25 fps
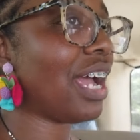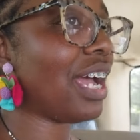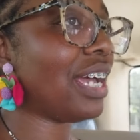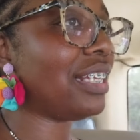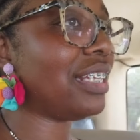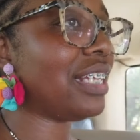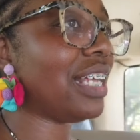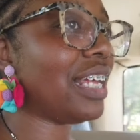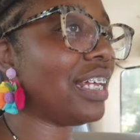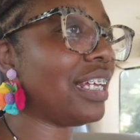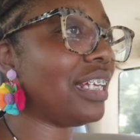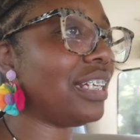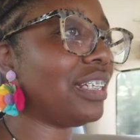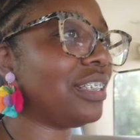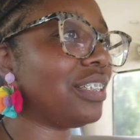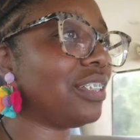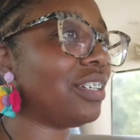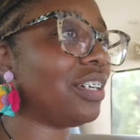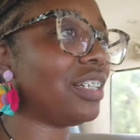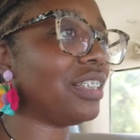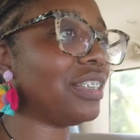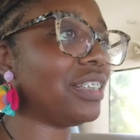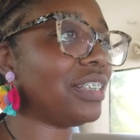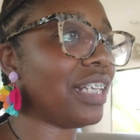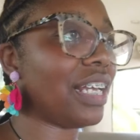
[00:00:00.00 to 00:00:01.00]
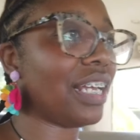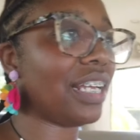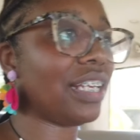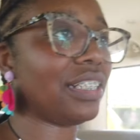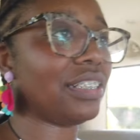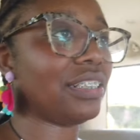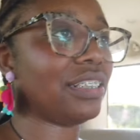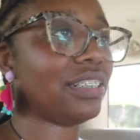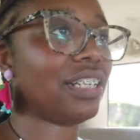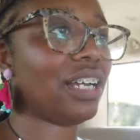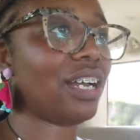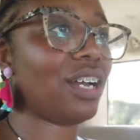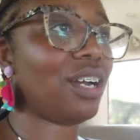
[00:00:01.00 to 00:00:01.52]
And then going to
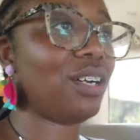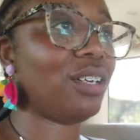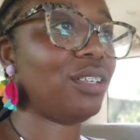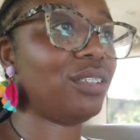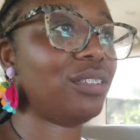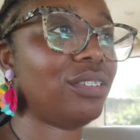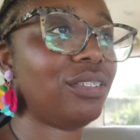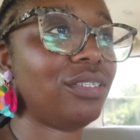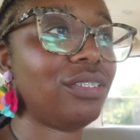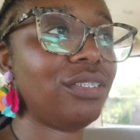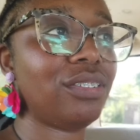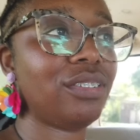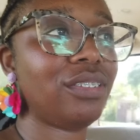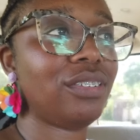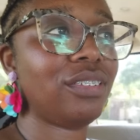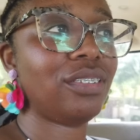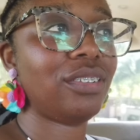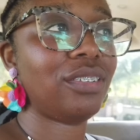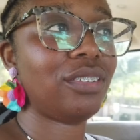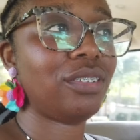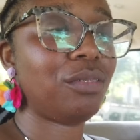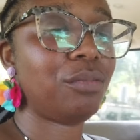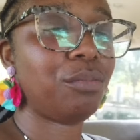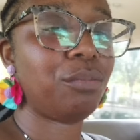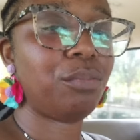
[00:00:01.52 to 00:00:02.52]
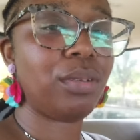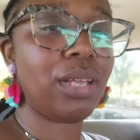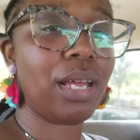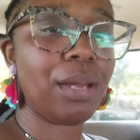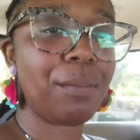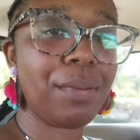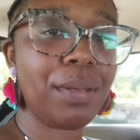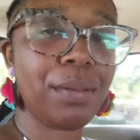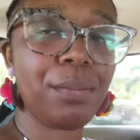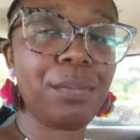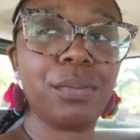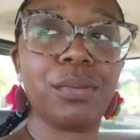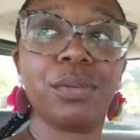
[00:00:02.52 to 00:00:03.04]
say, oh,
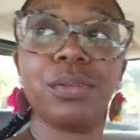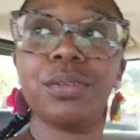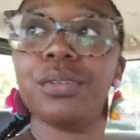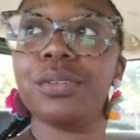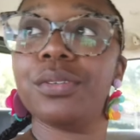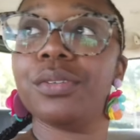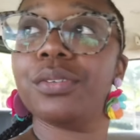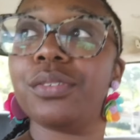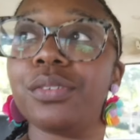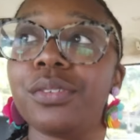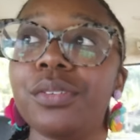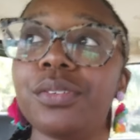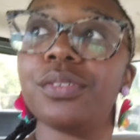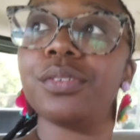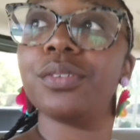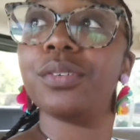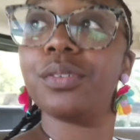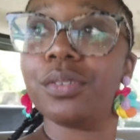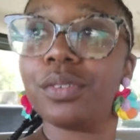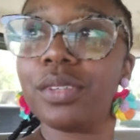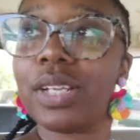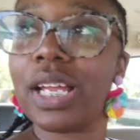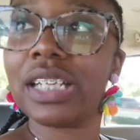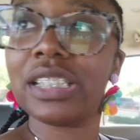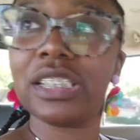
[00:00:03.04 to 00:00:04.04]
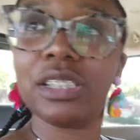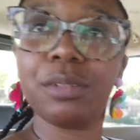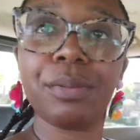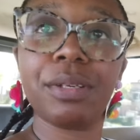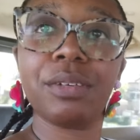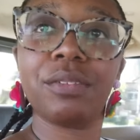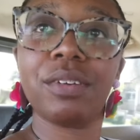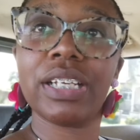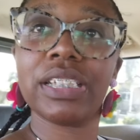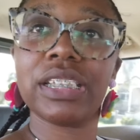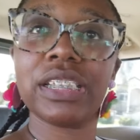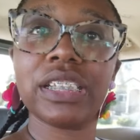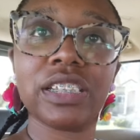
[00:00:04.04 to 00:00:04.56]
black people. Like, to be
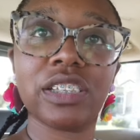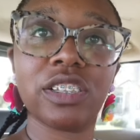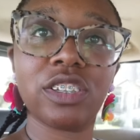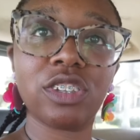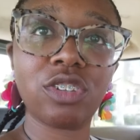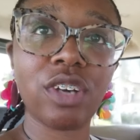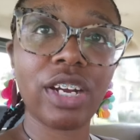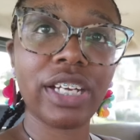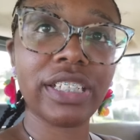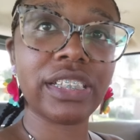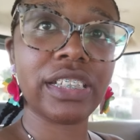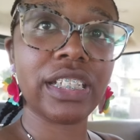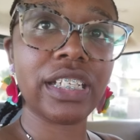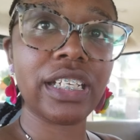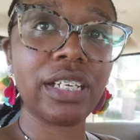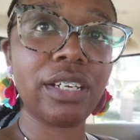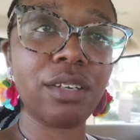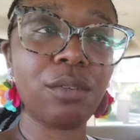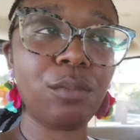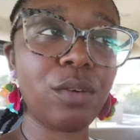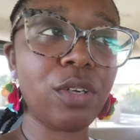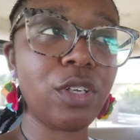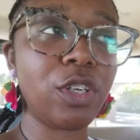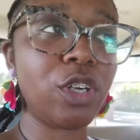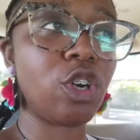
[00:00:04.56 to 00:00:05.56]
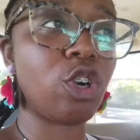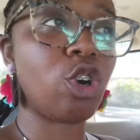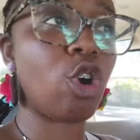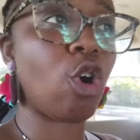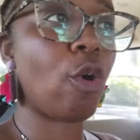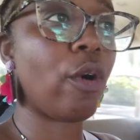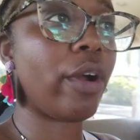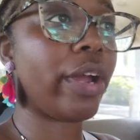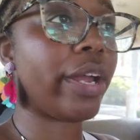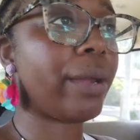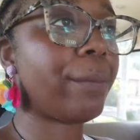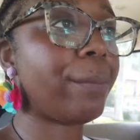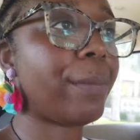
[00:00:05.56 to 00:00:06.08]
racist is crazy when you're
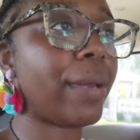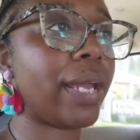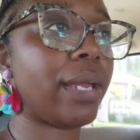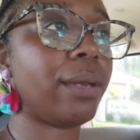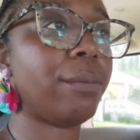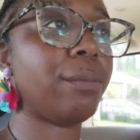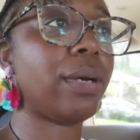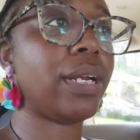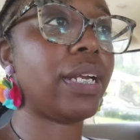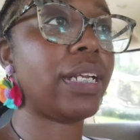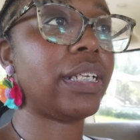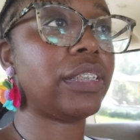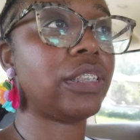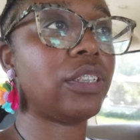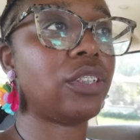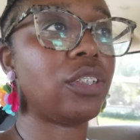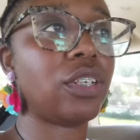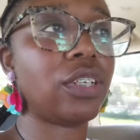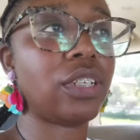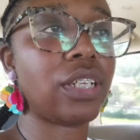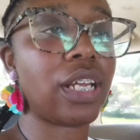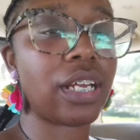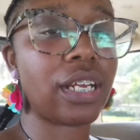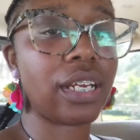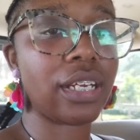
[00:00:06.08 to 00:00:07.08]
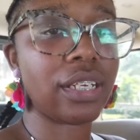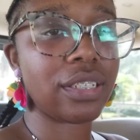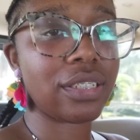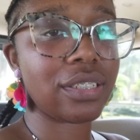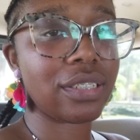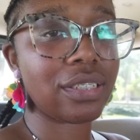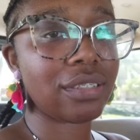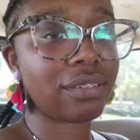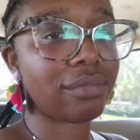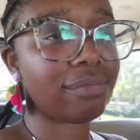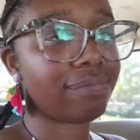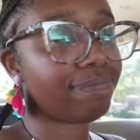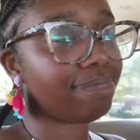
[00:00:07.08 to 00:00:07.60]
going and paying money to look like
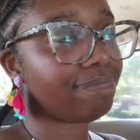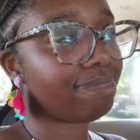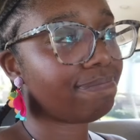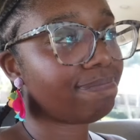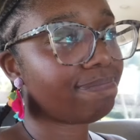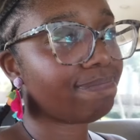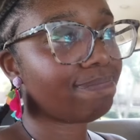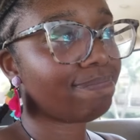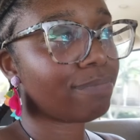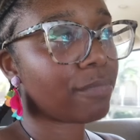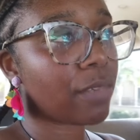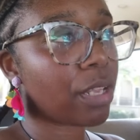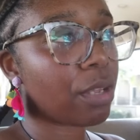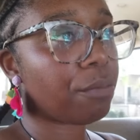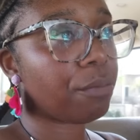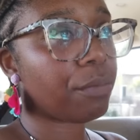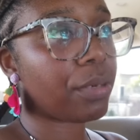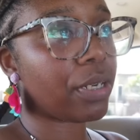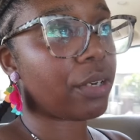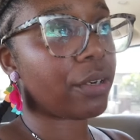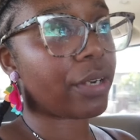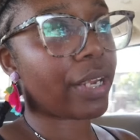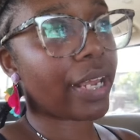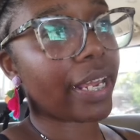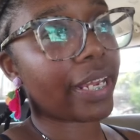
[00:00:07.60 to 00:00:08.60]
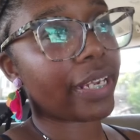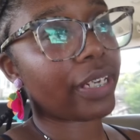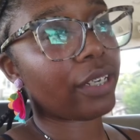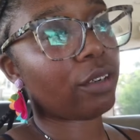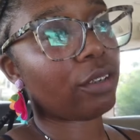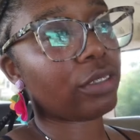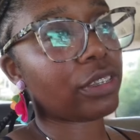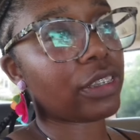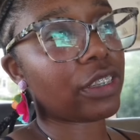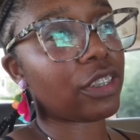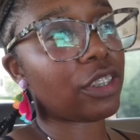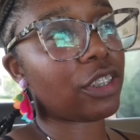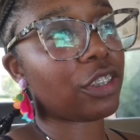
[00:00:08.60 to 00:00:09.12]
us. Mm-hmm. But okay.
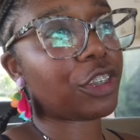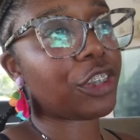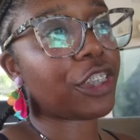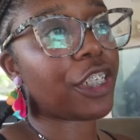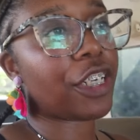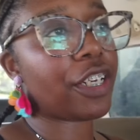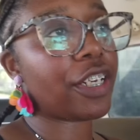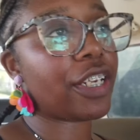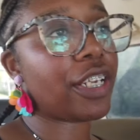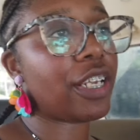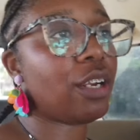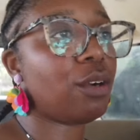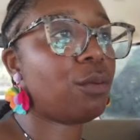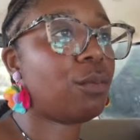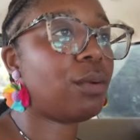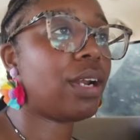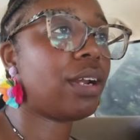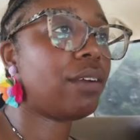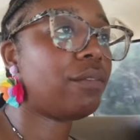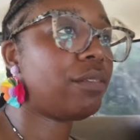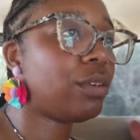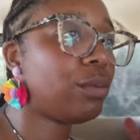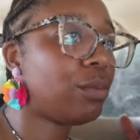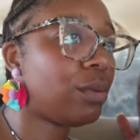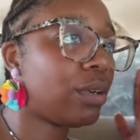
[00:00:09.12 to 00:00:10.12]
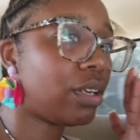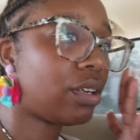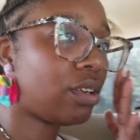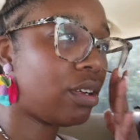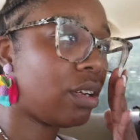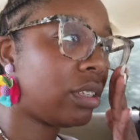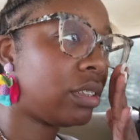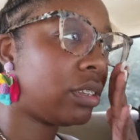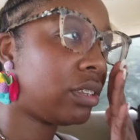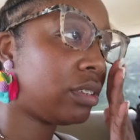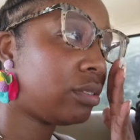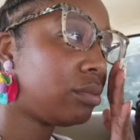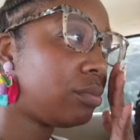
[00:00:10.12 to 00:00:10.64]
Or to look Cherokee or whatever you want to
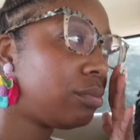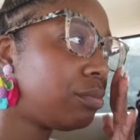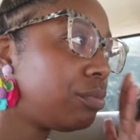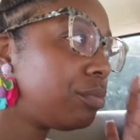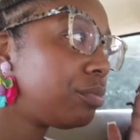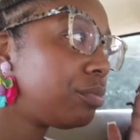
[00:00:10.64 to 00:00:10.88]
call it.